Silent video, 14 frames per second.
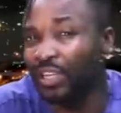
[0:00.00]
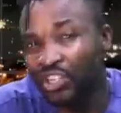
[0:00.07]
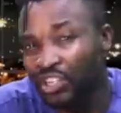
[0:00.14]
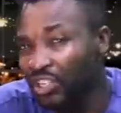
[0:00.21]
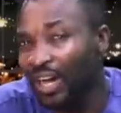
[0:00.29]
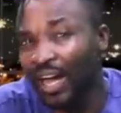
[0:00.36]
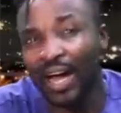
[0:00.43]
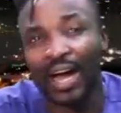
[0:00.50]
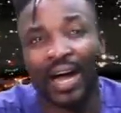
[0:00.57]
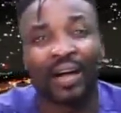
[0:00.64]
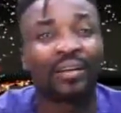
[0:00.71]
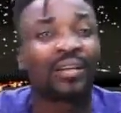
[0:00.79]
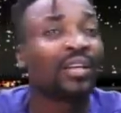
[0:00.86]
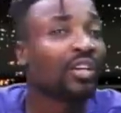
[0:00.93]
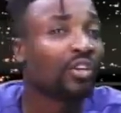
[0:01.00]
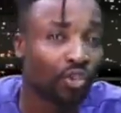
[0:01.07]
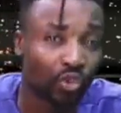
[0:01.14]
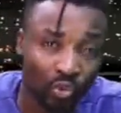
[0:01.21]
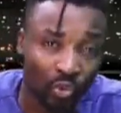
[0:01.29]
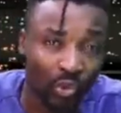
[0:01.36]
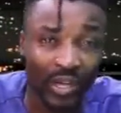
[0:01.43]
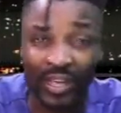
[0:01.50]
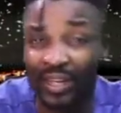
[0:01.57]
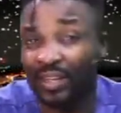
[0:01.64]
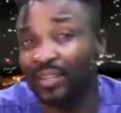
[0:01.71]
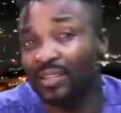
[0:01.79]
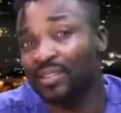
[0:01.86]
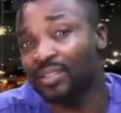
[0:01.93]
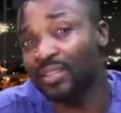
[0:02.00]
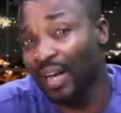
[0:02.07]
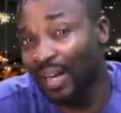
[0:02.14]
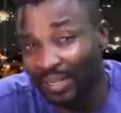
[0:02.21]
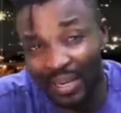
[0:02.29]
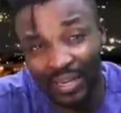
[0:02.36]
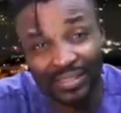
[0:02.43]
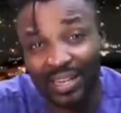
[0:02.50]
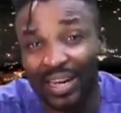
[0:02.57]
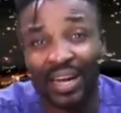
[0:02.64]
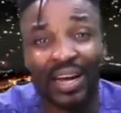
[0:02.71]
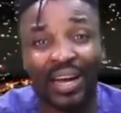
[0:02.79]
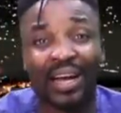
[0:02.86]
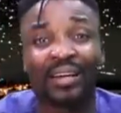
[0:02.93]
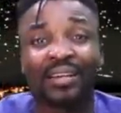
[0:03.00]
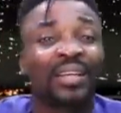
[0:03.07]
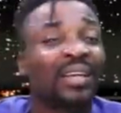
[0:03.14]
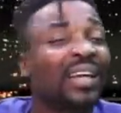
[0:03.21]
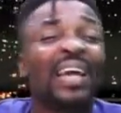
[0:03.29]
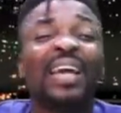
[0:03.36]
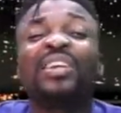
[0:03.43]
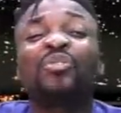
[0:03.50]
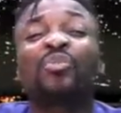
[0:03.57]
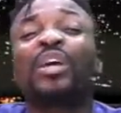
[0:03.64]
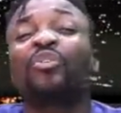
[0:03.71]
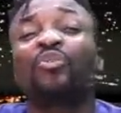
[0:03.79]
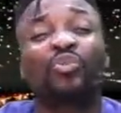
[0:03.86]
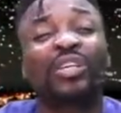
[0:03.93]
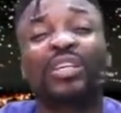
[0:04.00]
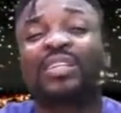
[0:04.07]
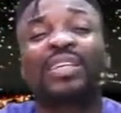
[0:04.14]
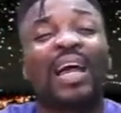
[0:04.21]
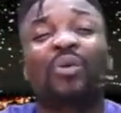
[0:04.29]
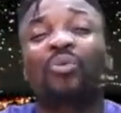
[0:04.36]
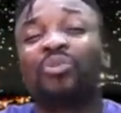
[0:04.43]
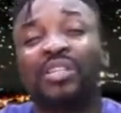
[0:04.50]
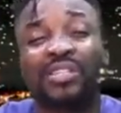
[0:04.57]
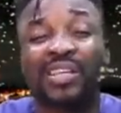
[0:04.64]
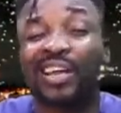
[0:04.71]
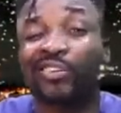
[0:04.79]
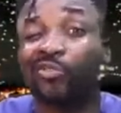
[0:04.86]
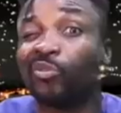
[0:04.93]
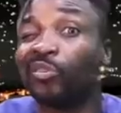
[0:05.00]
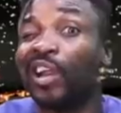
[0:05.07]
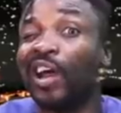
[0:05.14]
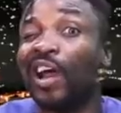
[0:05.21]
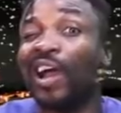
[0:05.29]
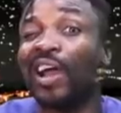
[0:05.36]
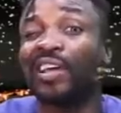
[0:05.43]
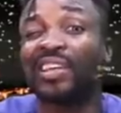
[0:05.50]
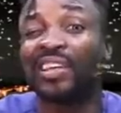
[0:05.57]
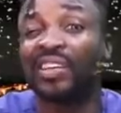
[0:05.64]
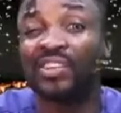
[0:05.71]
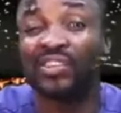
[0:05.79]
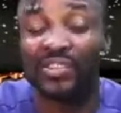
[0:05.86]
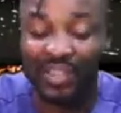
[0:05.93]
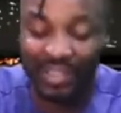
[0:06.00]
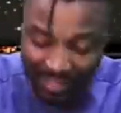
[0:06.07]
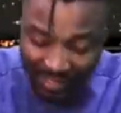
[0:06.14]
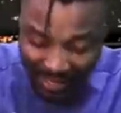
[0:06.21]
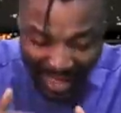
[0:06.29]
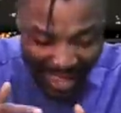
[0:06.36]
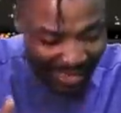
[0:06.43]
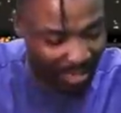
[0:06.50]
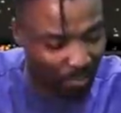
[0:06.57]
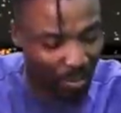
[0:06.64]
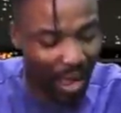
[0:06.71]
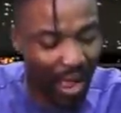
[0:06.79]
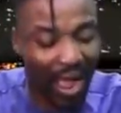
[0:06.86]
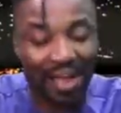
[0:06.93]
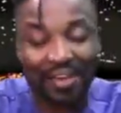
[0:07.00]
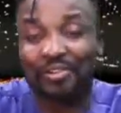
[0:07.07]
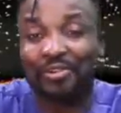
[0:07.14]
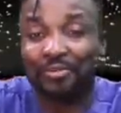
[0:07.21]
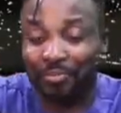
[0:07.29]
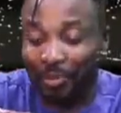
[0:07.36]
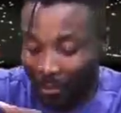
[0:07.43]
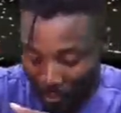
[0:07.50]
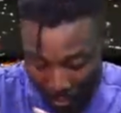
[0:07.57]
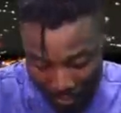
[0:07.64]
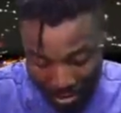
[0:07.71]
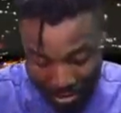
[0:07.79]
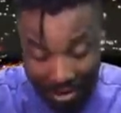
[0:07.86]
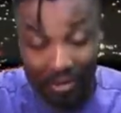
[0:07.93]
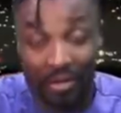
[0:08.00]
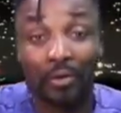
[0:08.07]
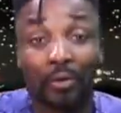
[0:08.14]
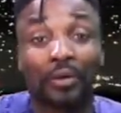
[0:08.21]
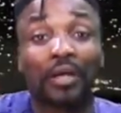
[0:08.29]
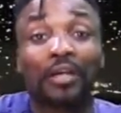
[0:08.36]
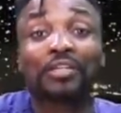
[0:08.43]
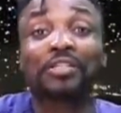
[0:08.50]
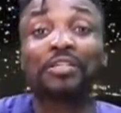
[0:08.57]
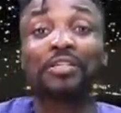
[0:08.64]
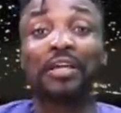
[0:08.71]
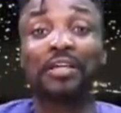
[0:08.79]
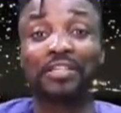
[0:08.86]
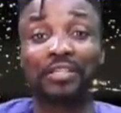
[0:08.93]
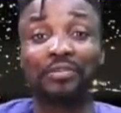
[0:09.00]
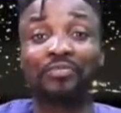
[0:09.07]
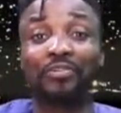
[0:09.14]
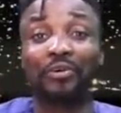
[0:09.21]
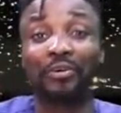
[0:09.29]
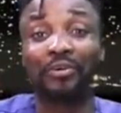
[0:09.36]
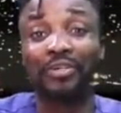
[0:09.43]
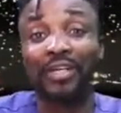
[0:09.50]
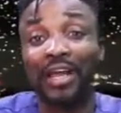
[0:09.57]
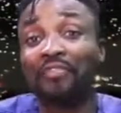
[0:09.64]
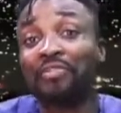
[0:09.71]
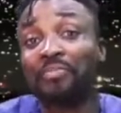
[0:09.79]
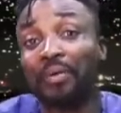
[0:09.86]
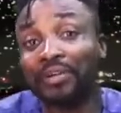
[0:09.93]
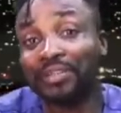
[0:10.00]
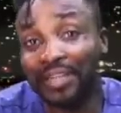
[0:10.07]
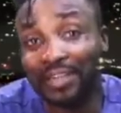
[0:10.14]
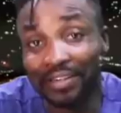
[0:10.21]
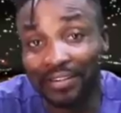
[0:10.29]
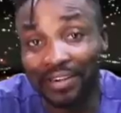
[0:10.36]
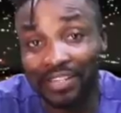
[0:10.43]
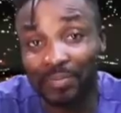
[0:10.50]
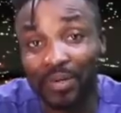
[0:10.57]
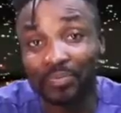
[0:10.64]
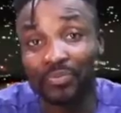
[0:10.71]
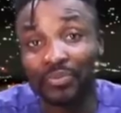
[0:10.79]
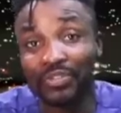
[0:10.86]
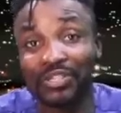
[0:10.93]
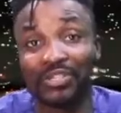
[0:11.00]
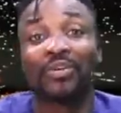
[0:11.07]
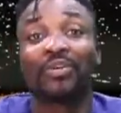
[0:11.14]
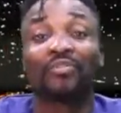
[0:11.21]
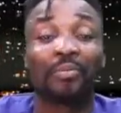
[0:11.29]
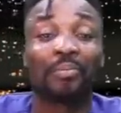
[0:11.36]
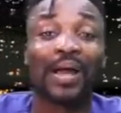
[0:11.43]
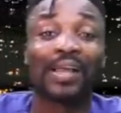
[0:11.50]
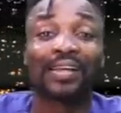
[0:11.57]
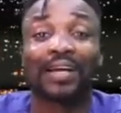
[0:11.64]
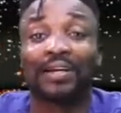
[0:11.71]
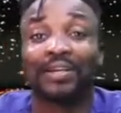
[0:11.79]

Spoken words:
Asia, US, Canada, anywhere you did, the guy will design you. Now I gauge. The guy is bad. Woman, on is a native yo. Everybody they respect music on my area.